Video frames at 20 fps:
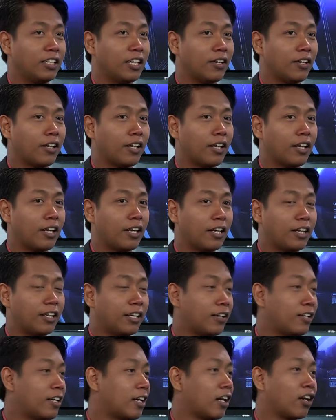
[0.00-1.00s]

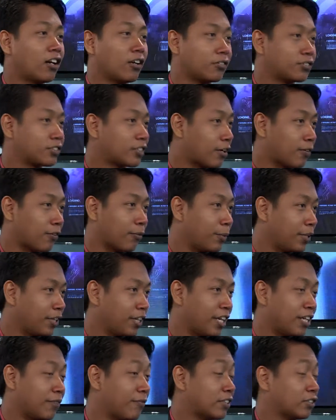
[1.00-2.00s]
They've done a lot of stuff.
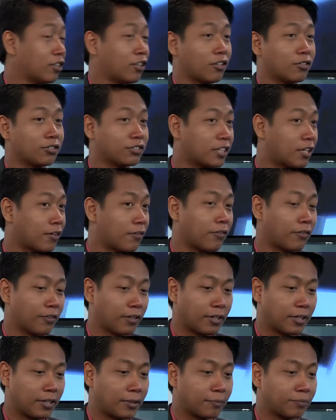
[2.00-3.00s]
They invest a lot of stuff.
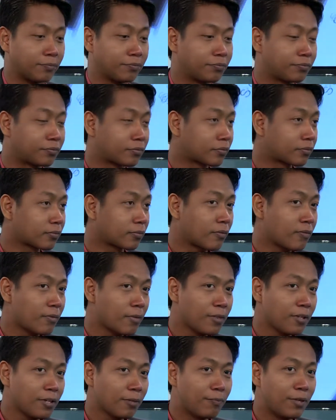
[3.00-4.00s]

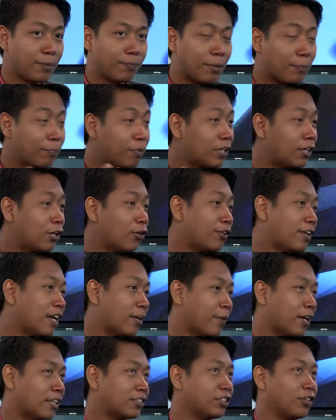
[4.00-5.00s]
I mean, people know
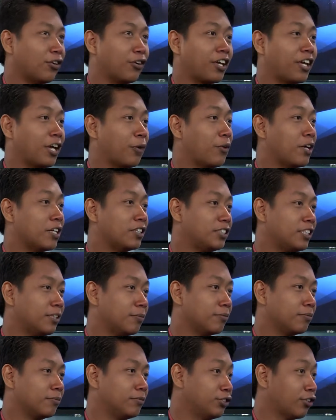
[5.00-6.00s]
them as, okay, we are
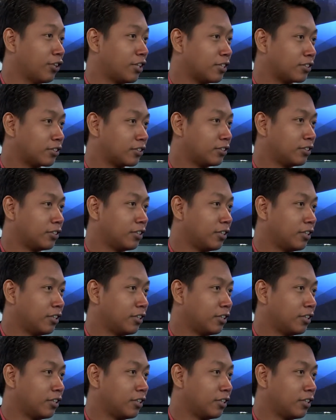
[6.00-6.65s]
cheap, join us.